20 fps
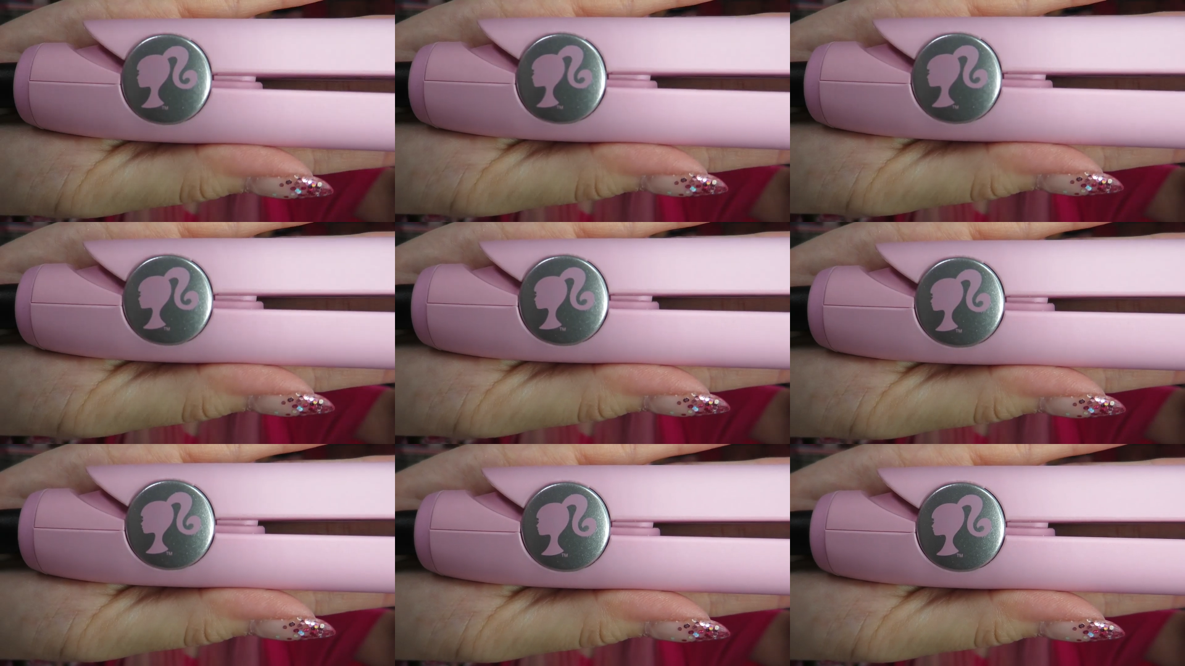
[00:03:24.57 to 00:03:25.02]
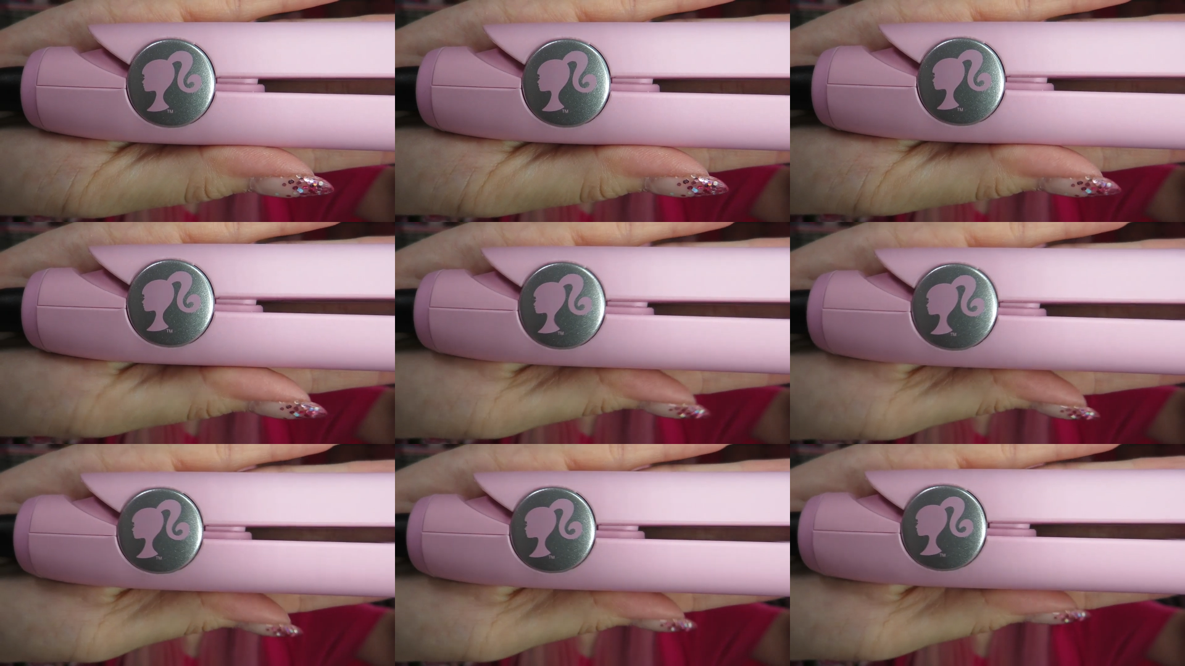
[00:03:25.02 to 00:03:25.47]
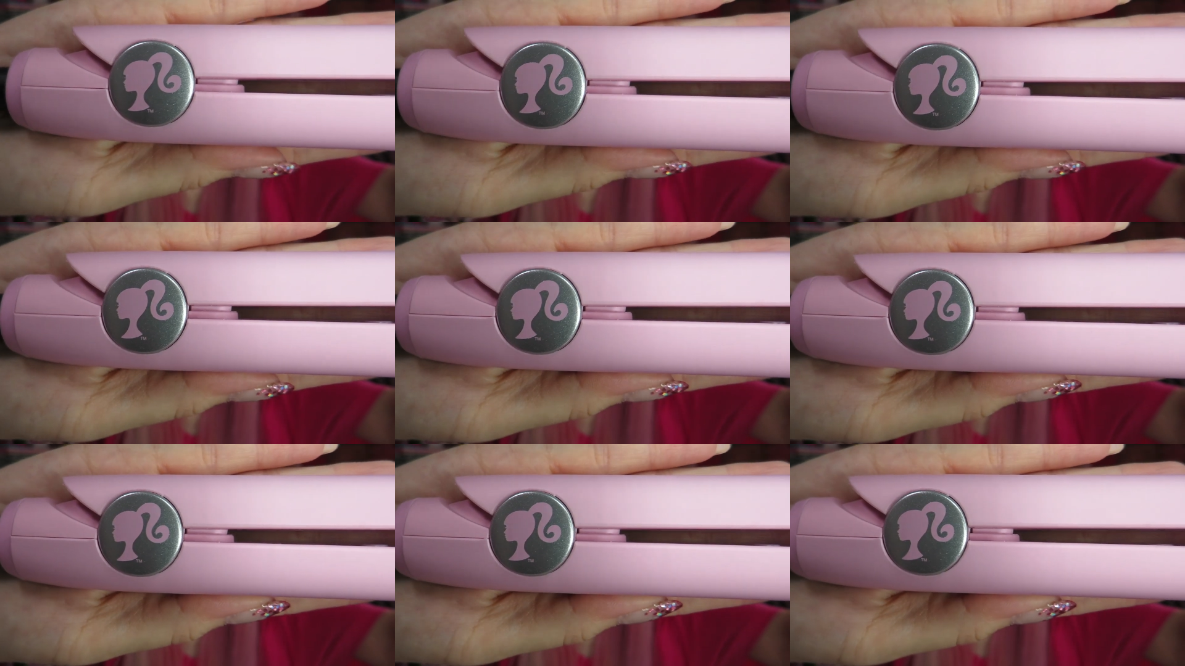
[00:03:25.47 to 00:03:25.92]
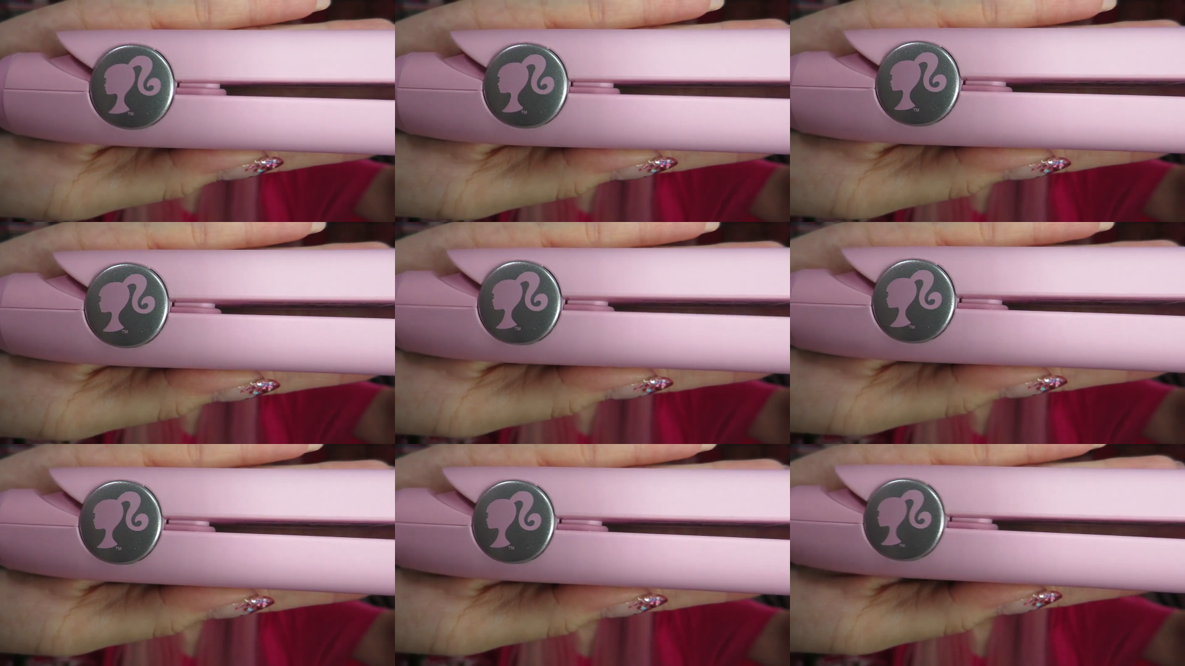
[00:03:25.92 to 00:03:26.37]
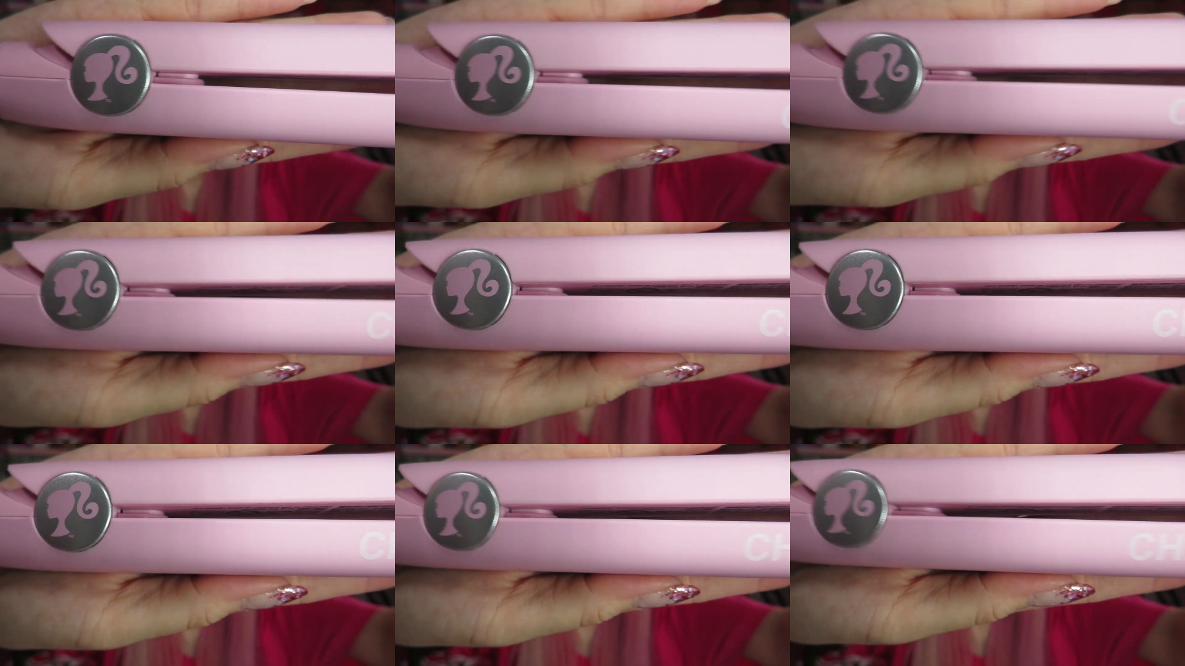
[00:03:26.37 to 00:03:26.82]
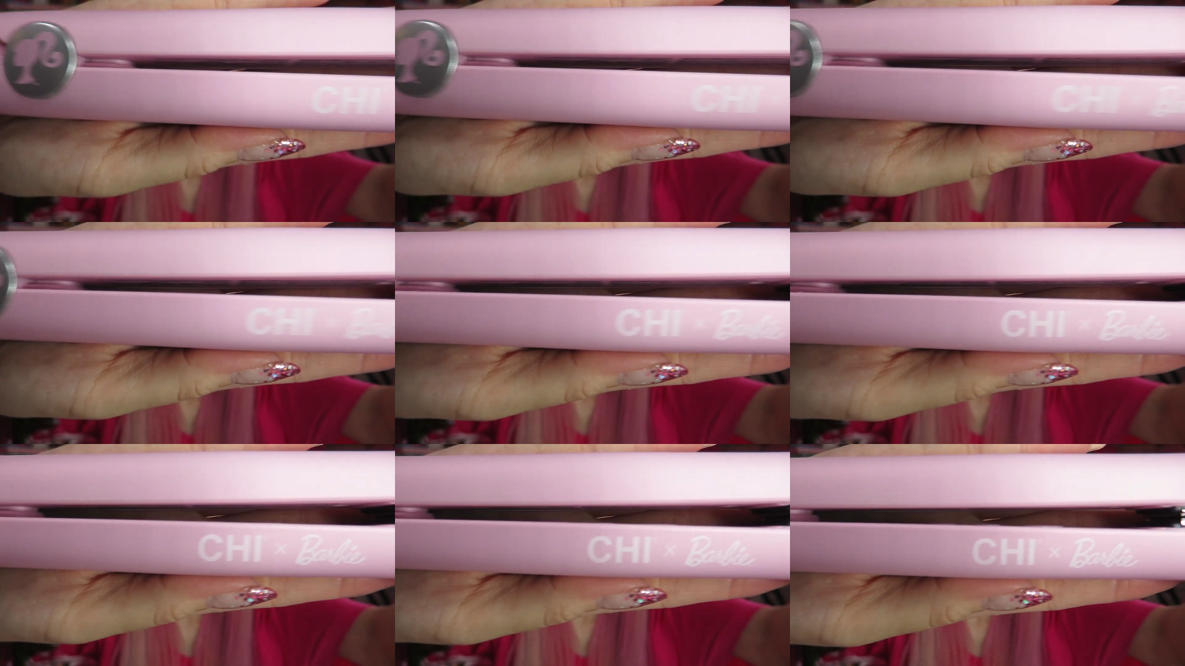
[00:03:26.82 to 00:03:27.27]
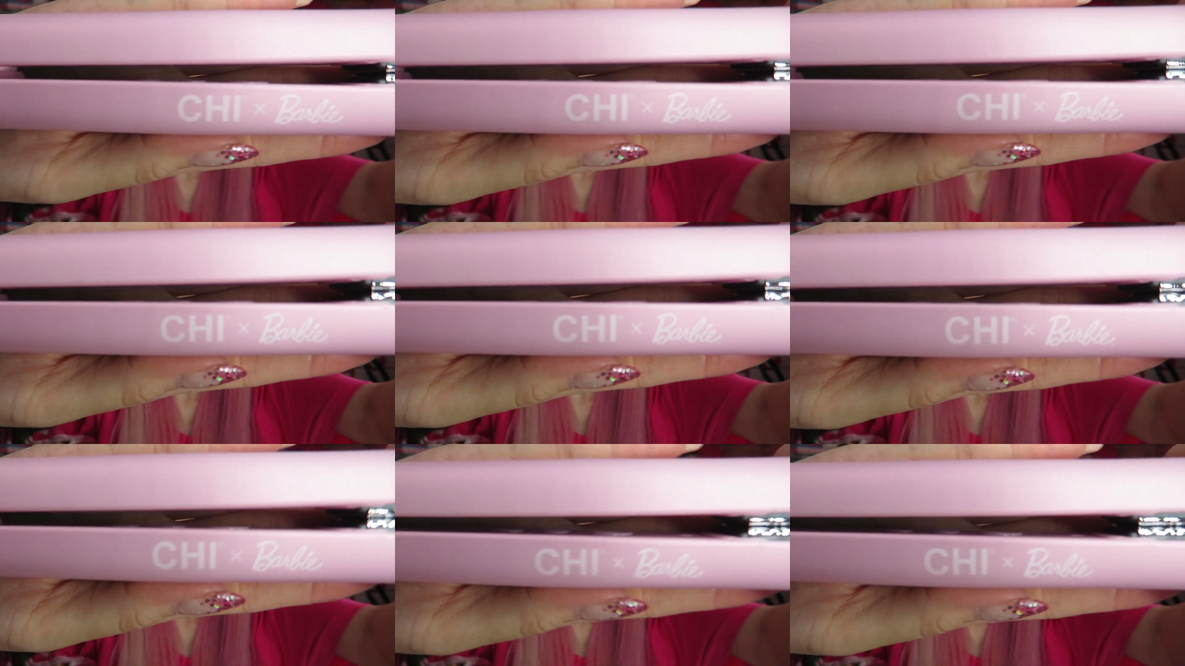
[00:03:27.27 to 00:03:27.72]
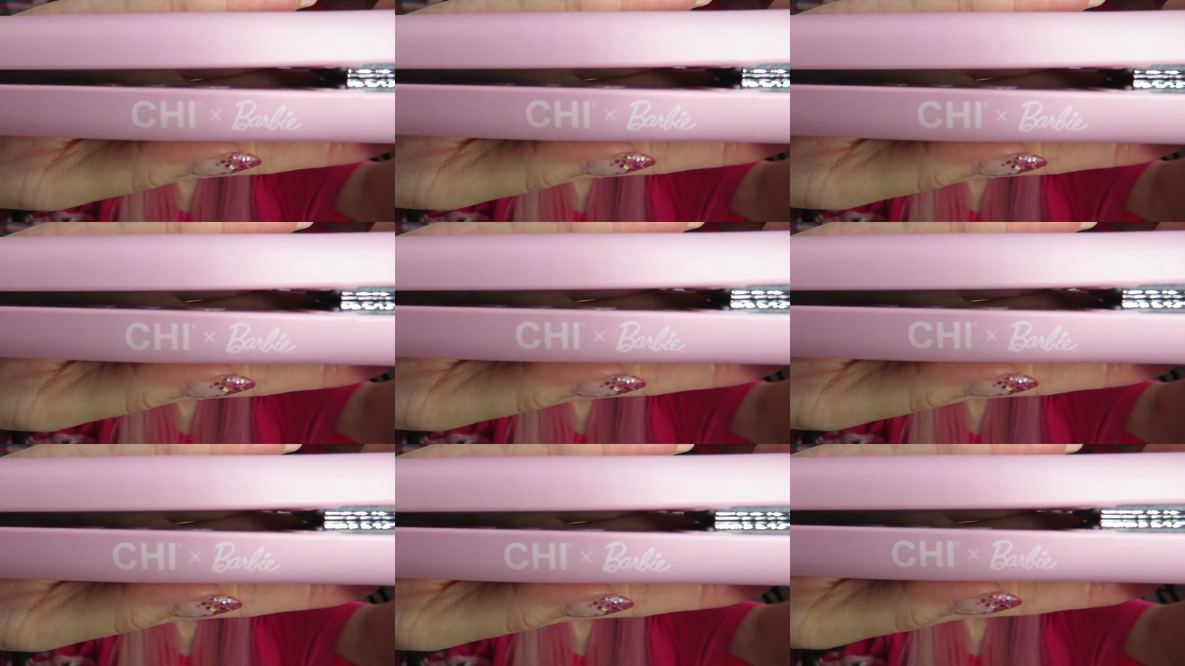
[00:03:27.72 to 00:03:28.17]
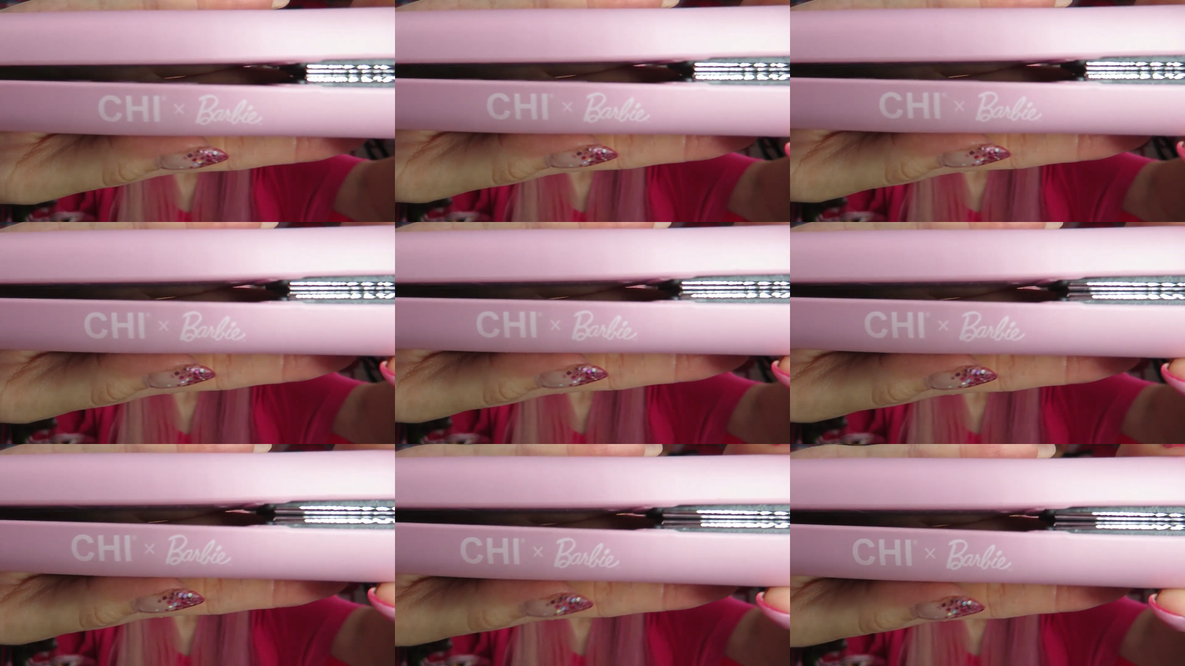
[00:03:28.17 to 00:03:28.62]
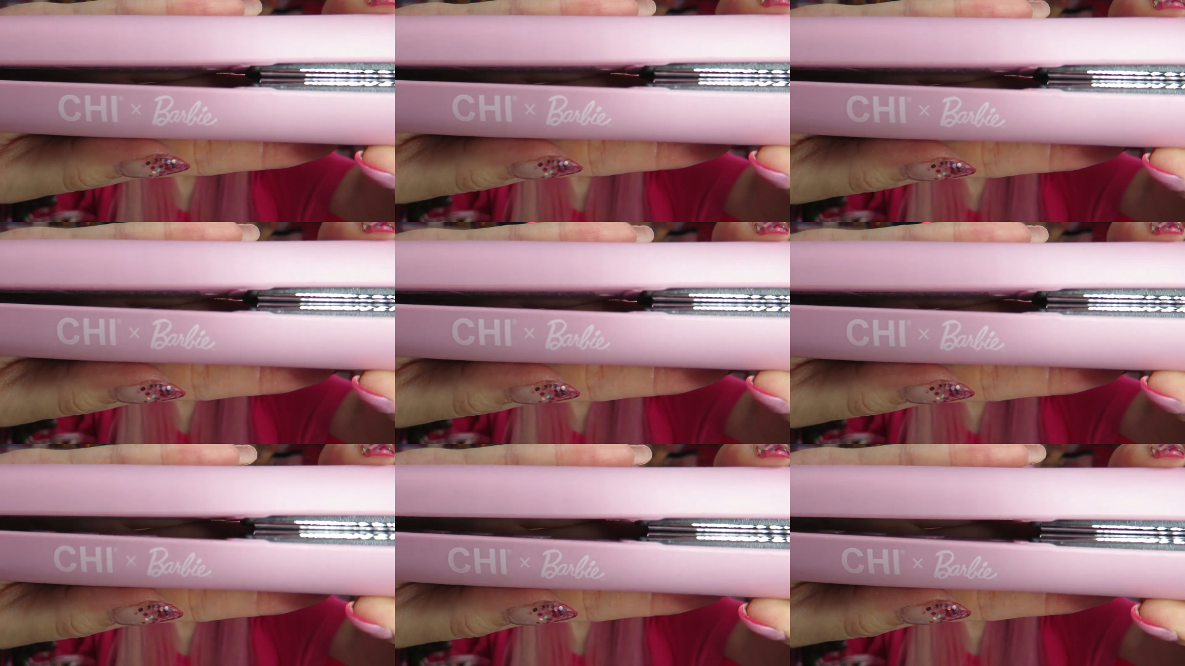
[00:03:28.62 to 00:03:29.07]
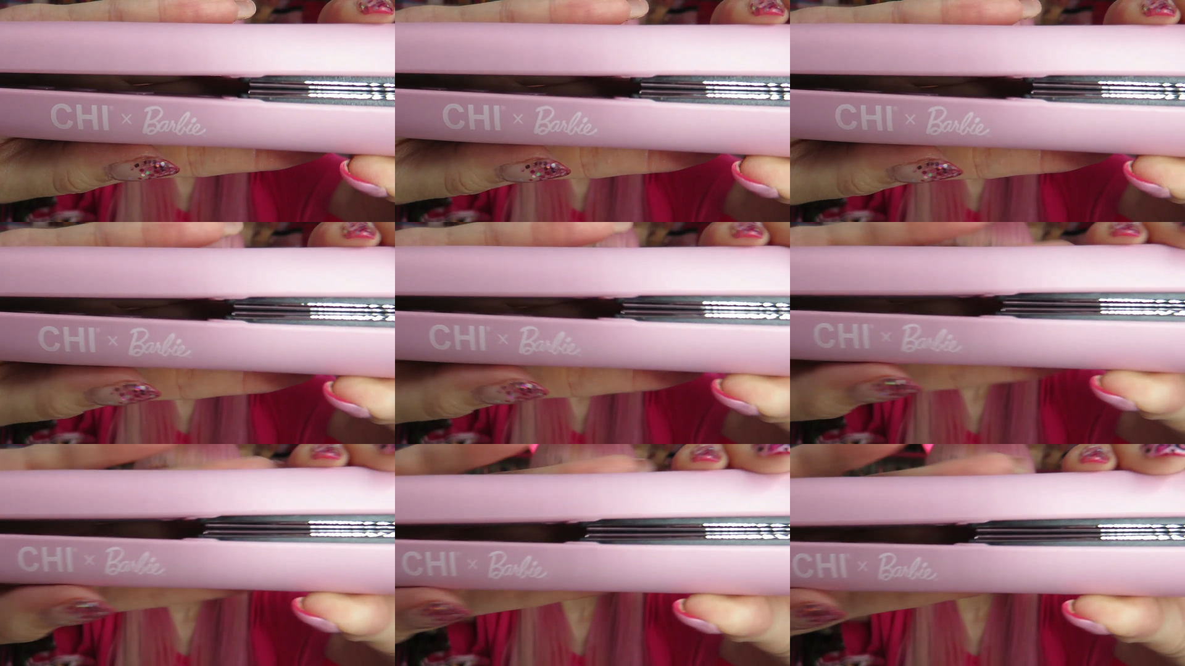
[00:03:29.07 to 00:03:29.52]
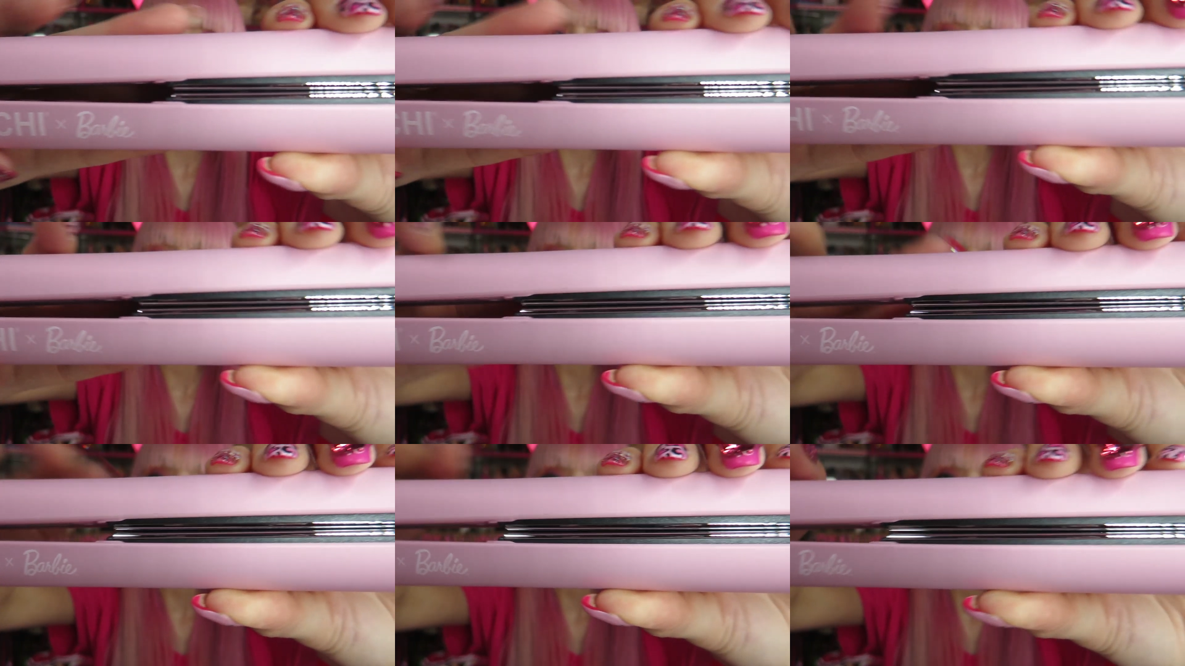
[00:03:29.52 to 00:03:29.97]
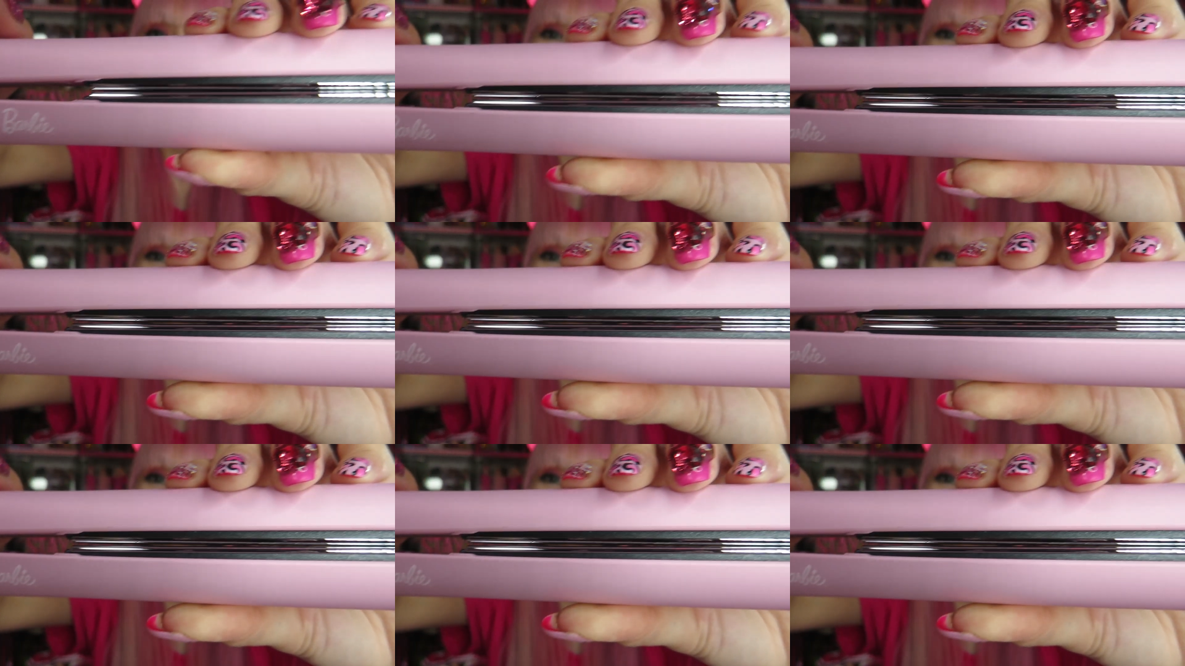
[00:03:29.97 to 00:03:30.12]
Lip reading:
(no speaker visible)